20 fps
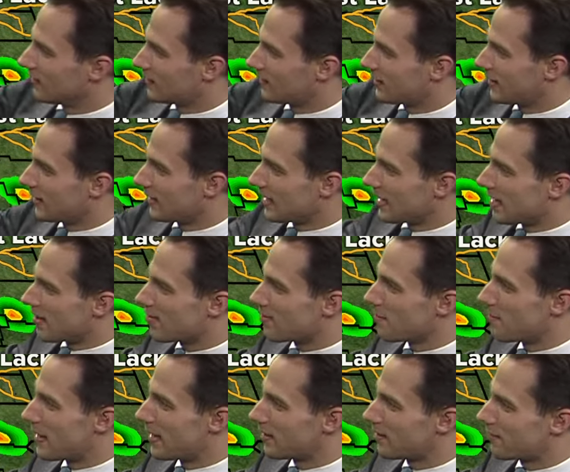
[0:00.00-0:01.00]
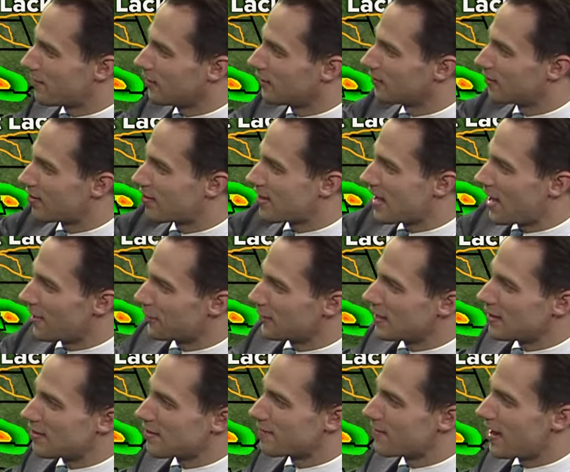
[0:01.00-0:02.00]
To the east of Mansfield,
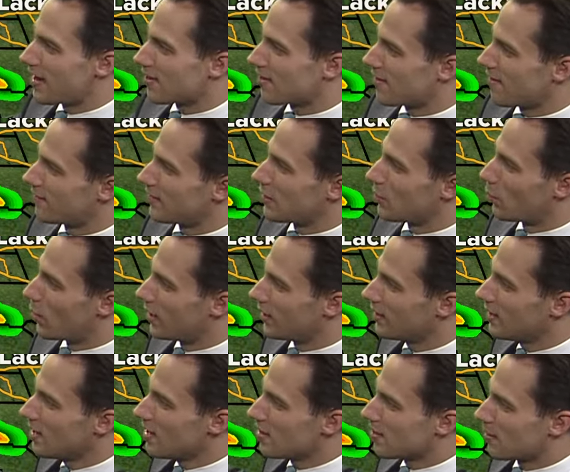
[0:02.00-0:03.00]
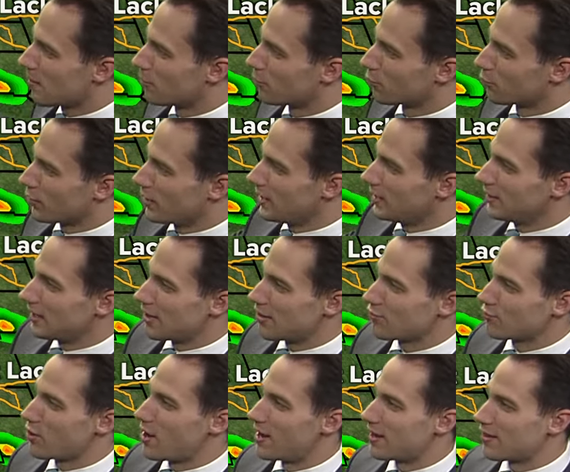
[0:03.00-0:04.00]
southeast of I 71, some really
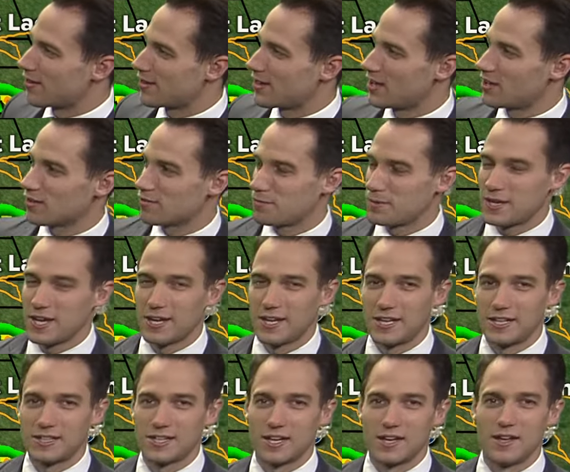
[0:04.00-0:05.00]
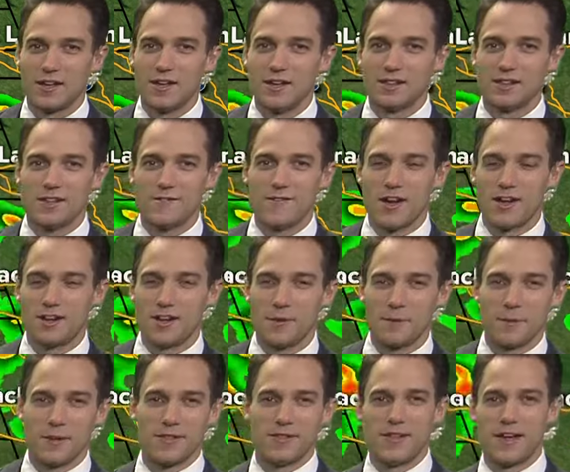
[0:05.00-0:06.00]
strong cells beginning to
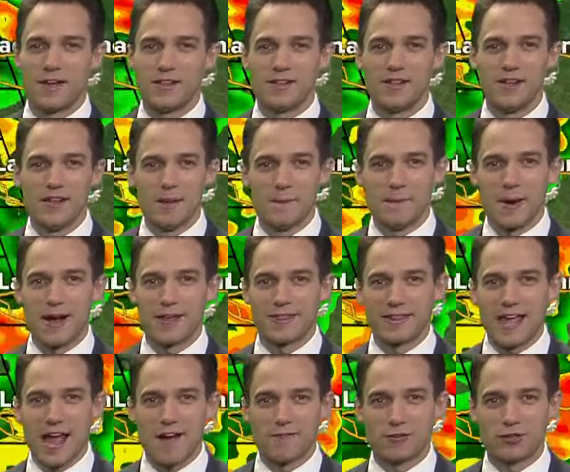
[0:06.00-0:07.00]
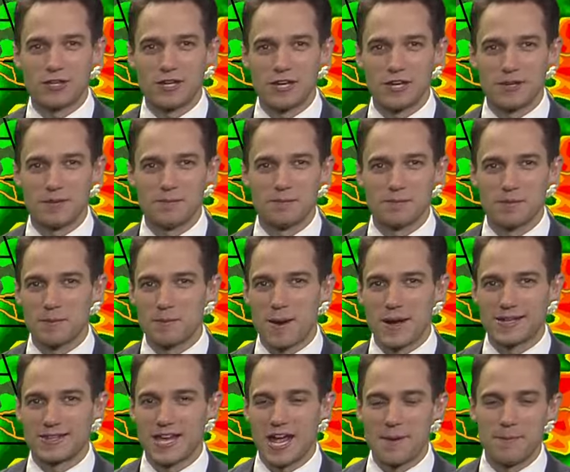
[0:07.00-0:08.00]
develop. And then by the afternoon,
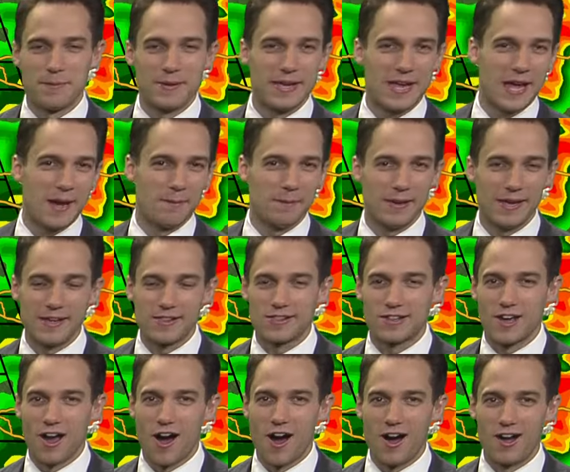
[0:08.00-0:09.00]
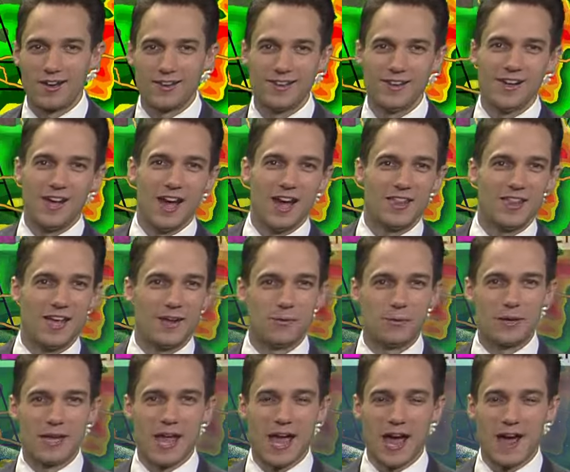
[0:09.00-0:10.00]
by 10 p.m., it's gone. And then
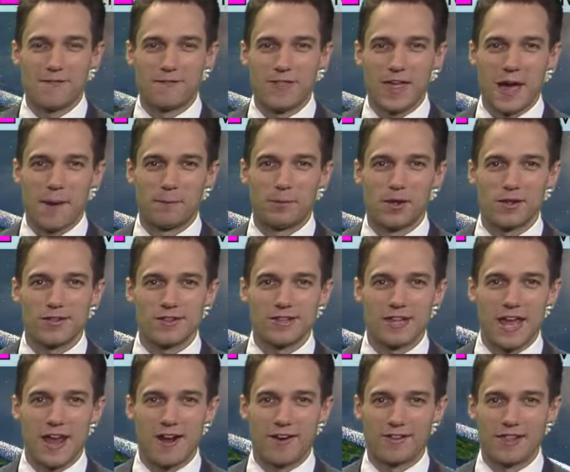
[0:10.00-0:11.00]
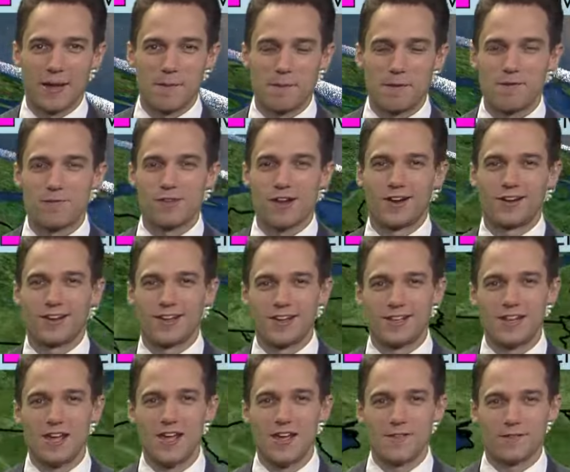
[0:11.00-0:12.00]
we have that pleasant air that moves on
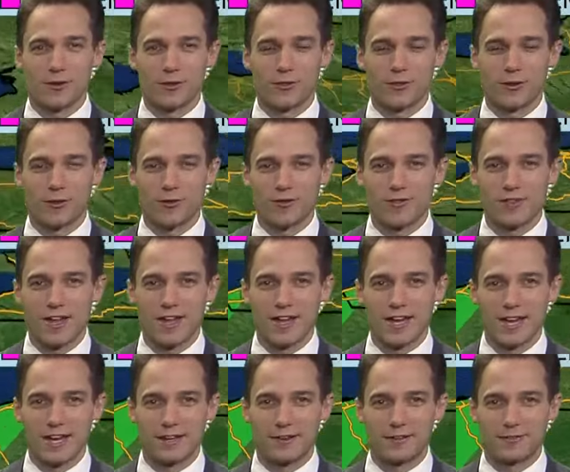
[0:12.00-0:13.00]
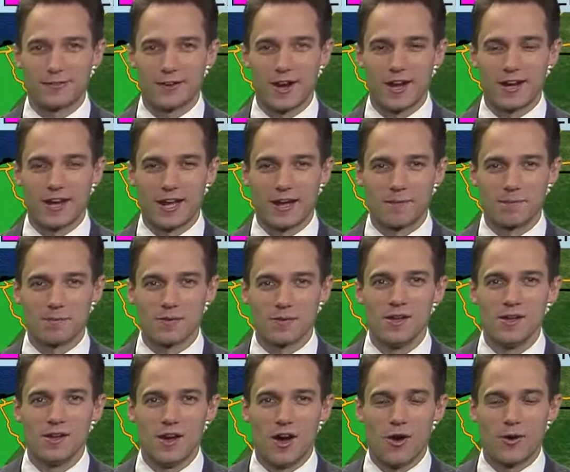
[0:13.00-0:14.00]
in for Thursday and Friday.
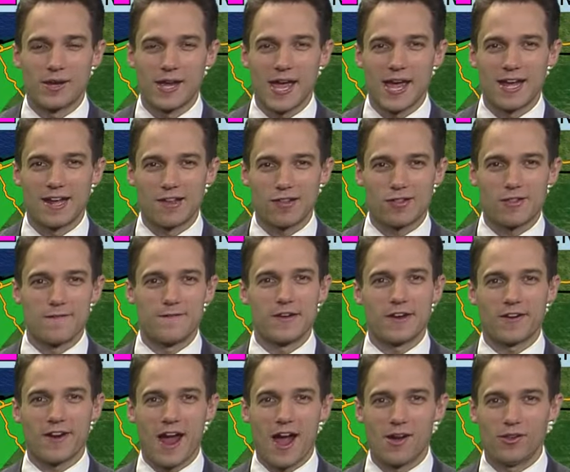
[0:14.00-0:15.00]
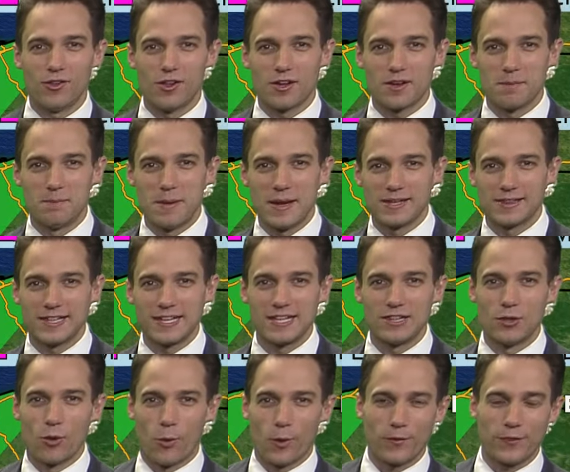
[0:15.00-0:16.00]
Okay, severe outlook, mainly
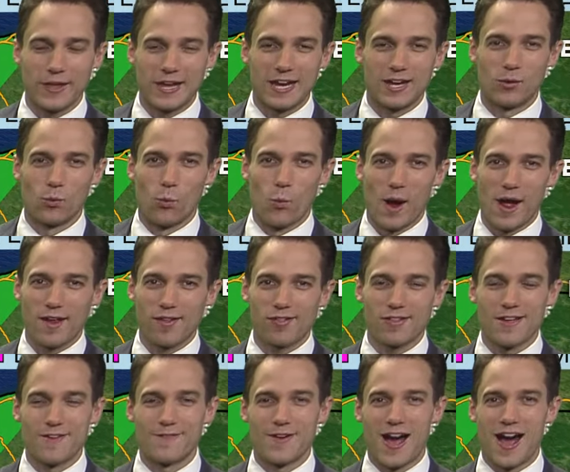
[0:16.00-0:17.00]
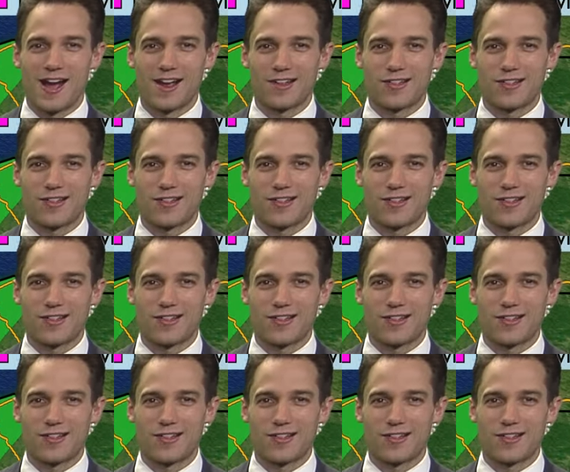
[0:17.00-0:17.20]
north and west of I